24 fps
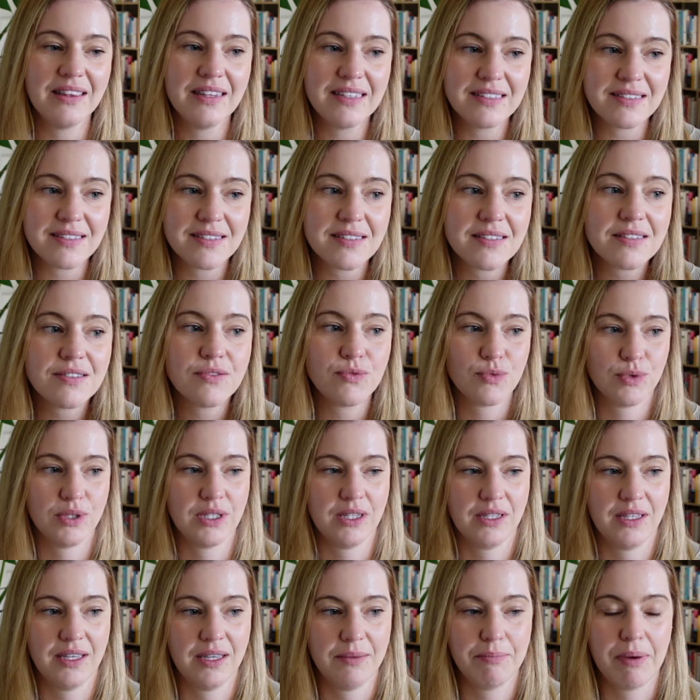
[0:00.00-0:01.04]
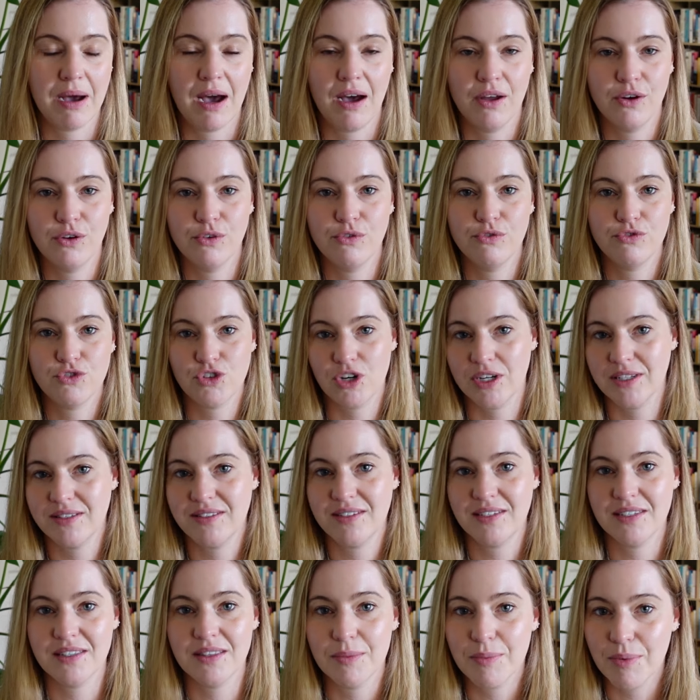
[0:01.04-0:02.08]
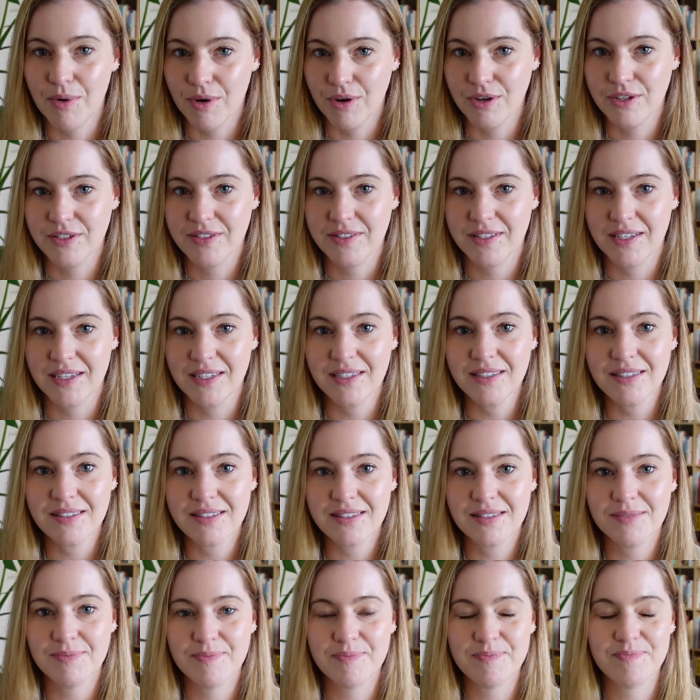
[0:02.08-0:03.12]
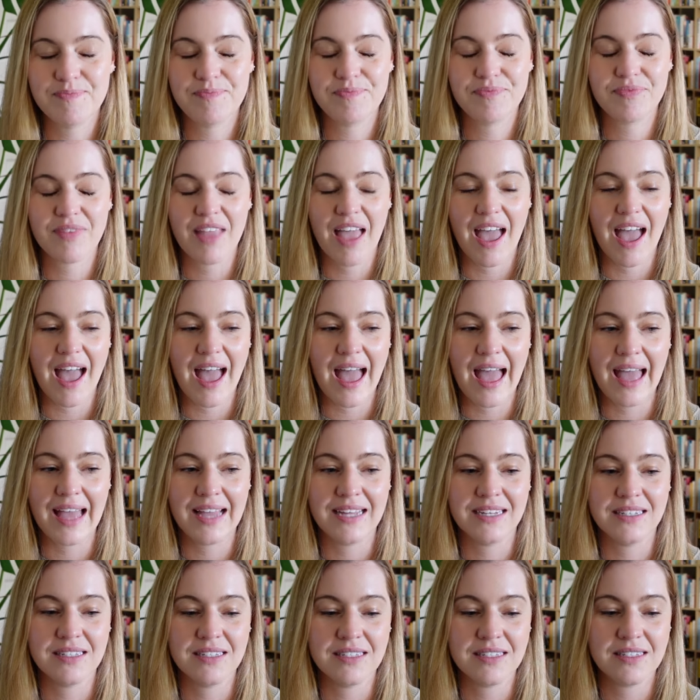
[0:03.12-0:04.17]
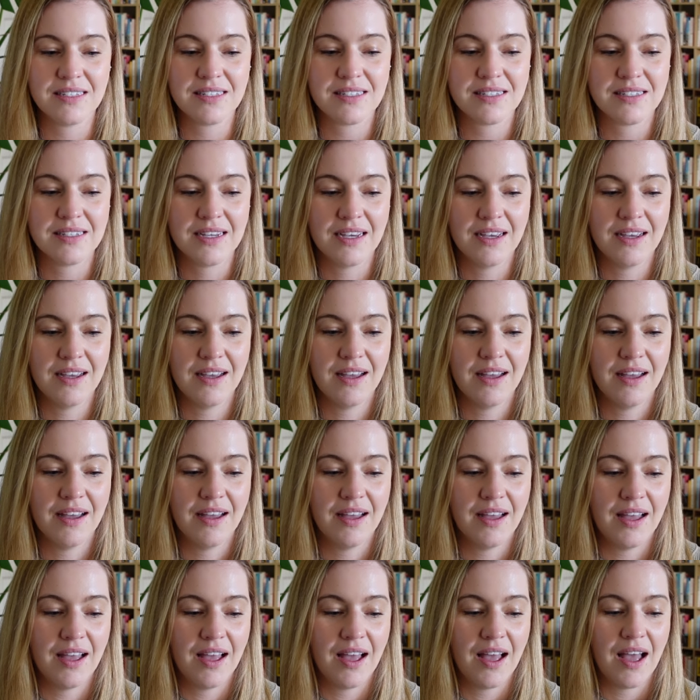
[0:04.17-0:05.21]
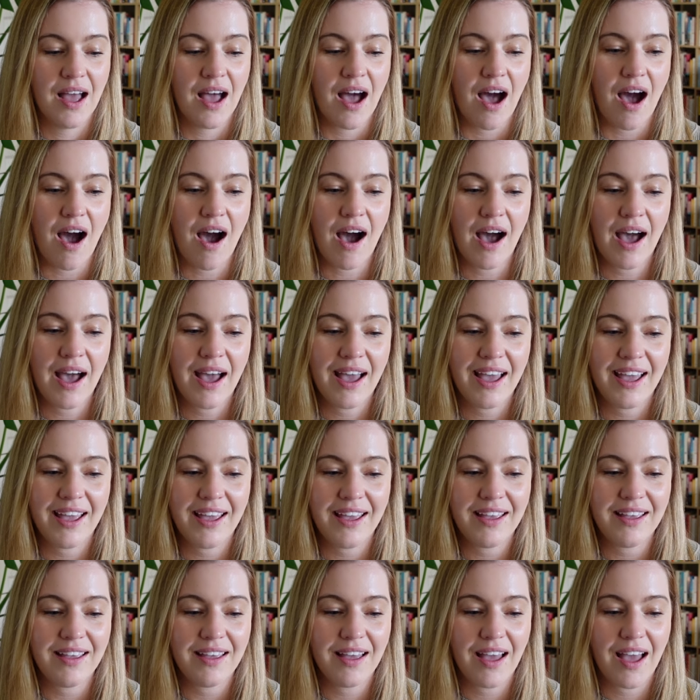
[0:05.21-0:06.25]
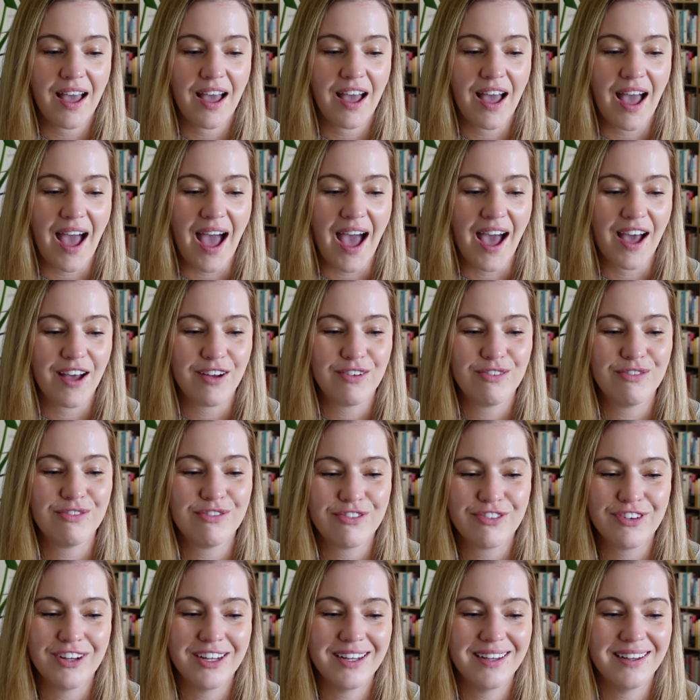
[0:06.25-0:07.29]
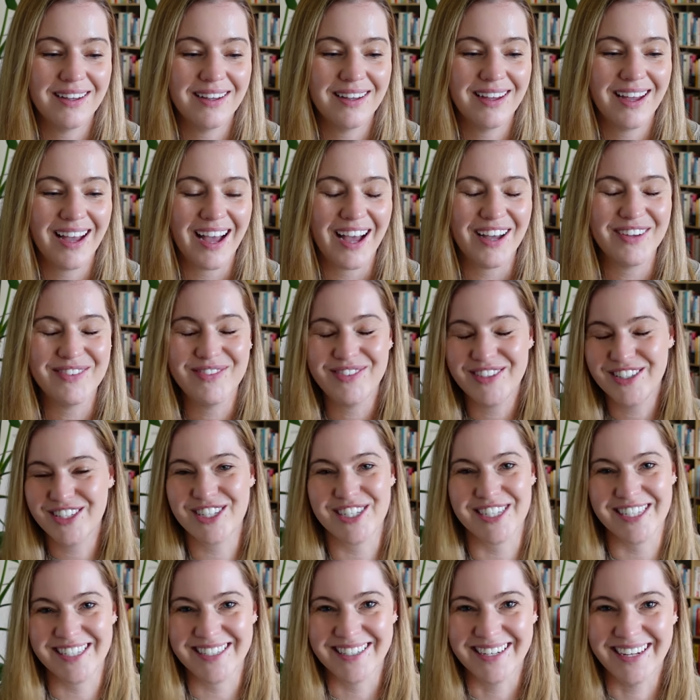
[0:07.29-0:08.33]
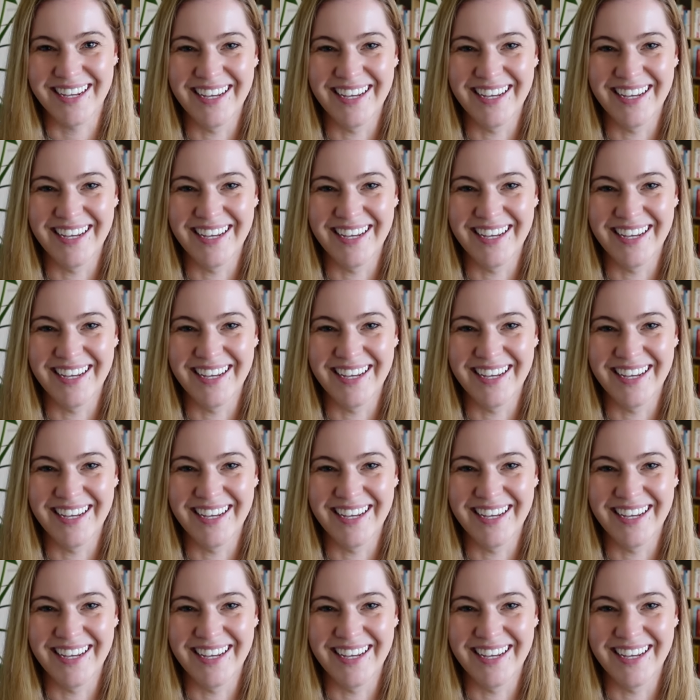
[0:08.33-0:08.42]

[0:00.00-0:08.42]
this is really part of trusting the process. And I have a vision.